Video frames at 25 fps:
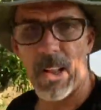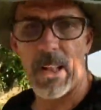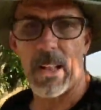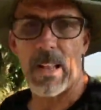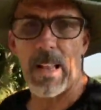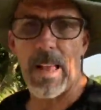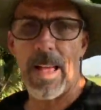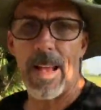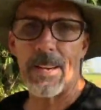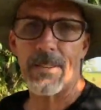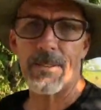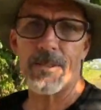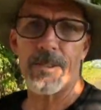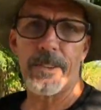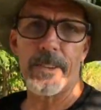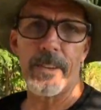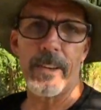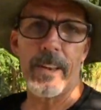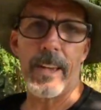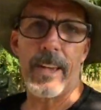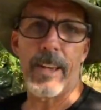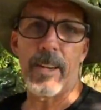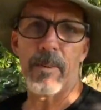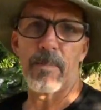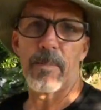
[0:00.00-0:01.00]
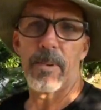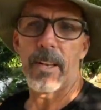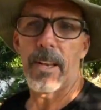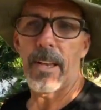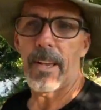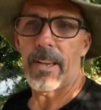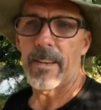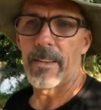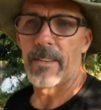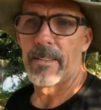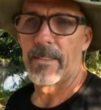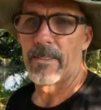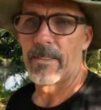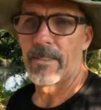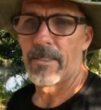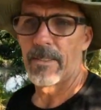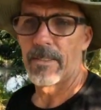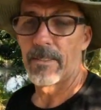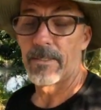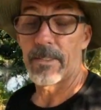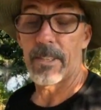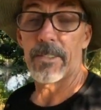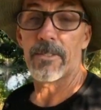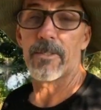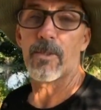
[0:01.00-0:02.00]
a lot of action today, but hey,
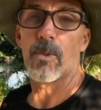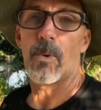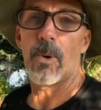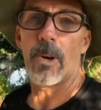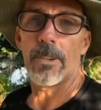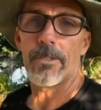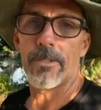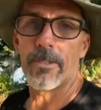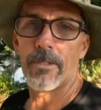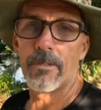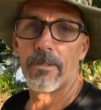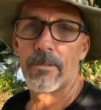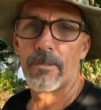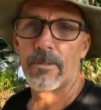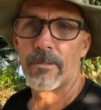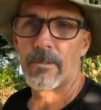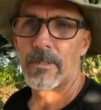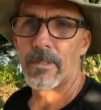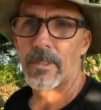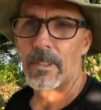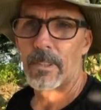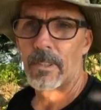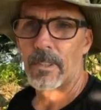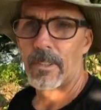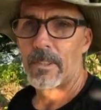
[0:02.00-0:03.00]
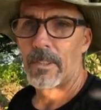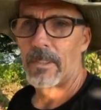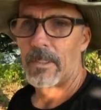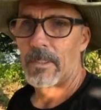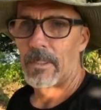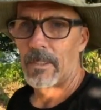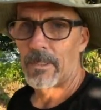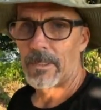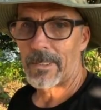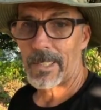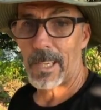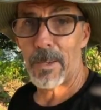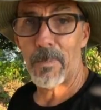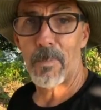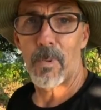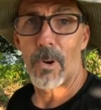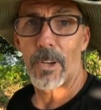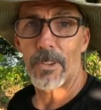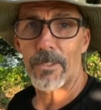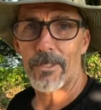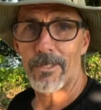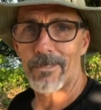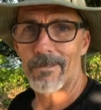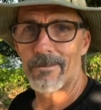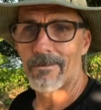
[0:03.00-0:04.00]
thanks for watching. And keep
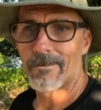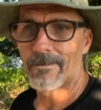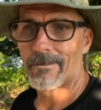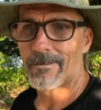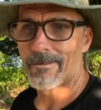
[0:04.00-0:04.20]
watching